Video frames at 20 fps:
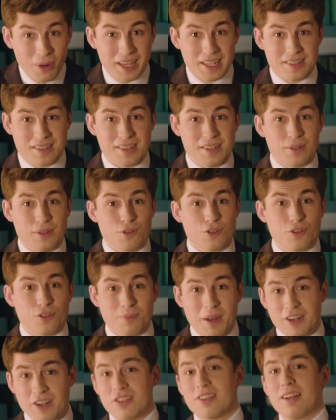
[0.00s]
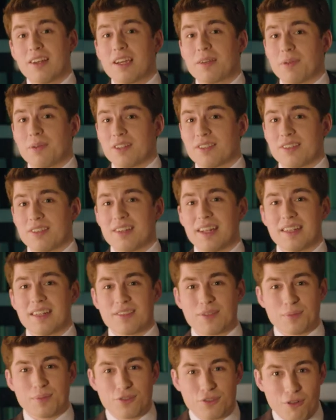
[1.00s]
we continue, smash the like button and
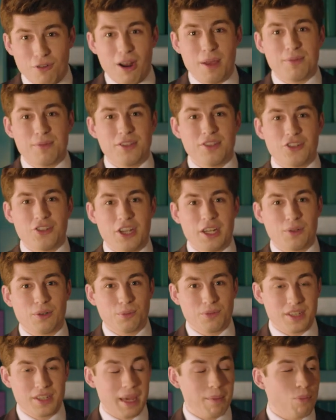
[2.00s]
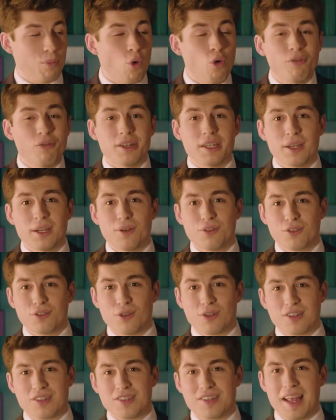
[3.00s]
subscribe to the channel to get more videos
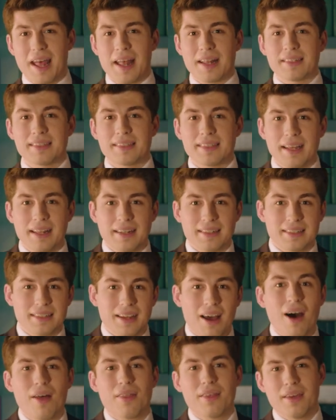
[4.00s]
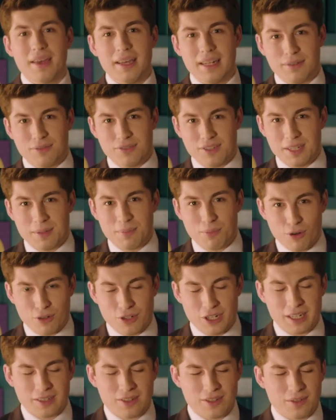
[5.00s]
on SAND and other NFT
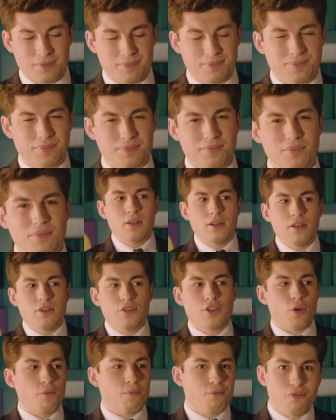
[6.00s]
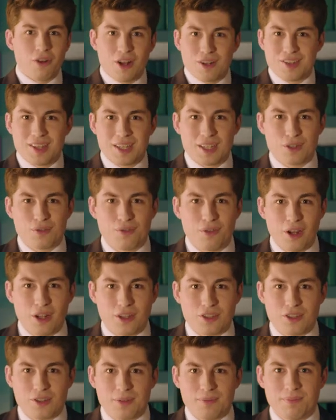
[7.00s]
projects. So, first things
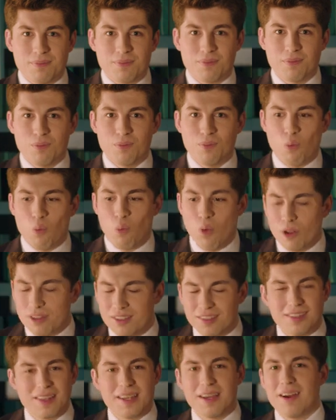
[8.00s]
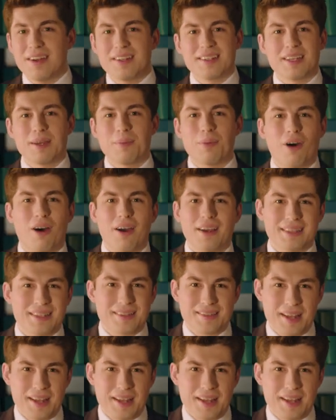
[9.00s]
first. What's the idea behind the